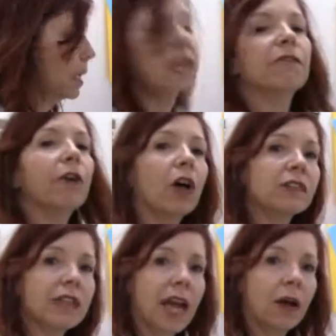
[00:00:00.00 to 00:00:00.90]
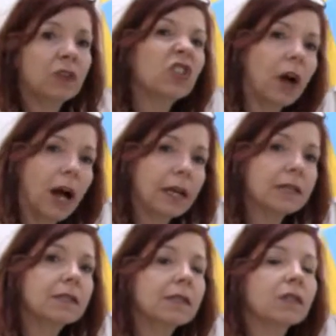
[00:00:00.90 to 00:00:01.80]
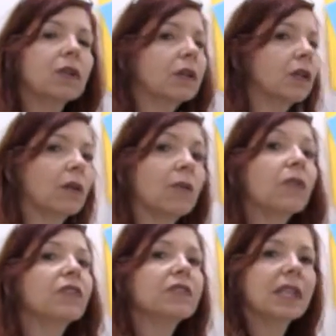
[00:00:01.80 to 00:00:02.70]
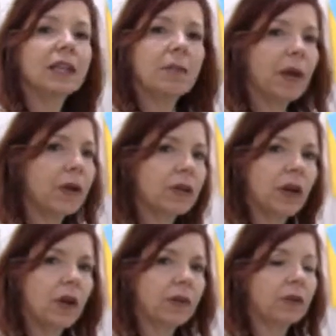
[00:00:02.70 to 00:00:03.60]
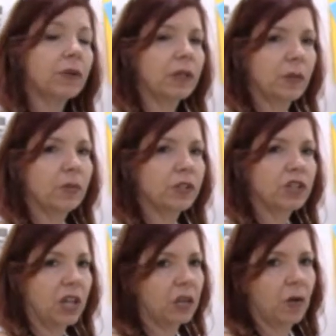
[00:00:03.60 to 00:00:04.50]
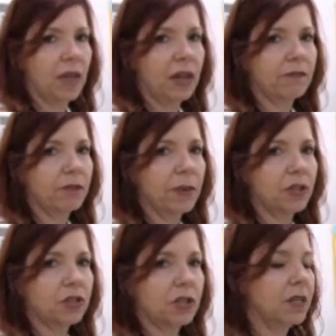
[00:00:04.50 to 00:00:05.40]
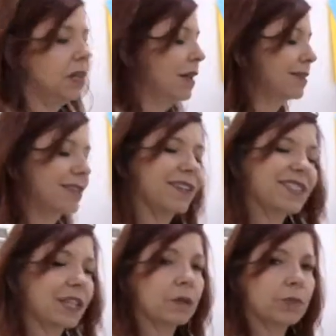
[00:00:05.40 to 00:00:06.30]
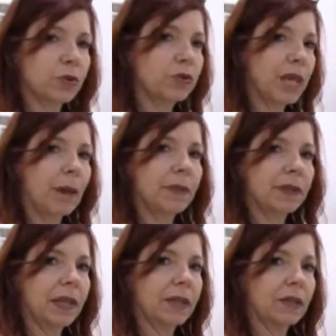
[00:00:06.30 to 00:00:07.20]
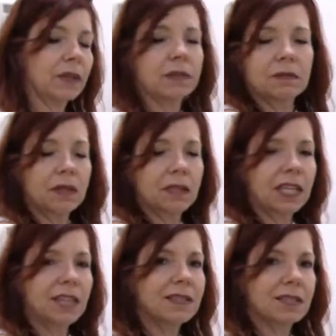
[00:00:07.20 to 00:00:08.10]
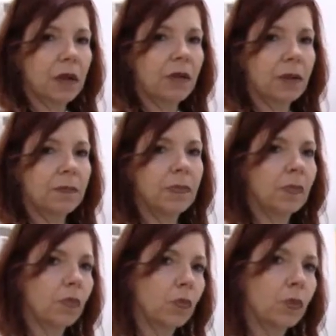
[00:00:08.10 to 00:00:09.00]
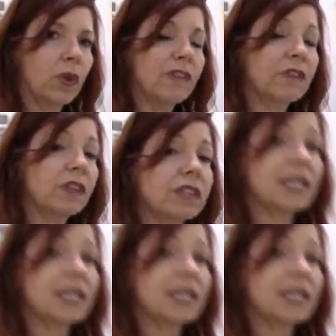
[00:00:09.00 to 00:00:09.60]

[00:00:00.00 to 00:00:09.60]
Kid falls down, cries, just let the parent know. They really appreciate knowing that information instead of seeing a bruise happen later and the kids tell them, we want to fill this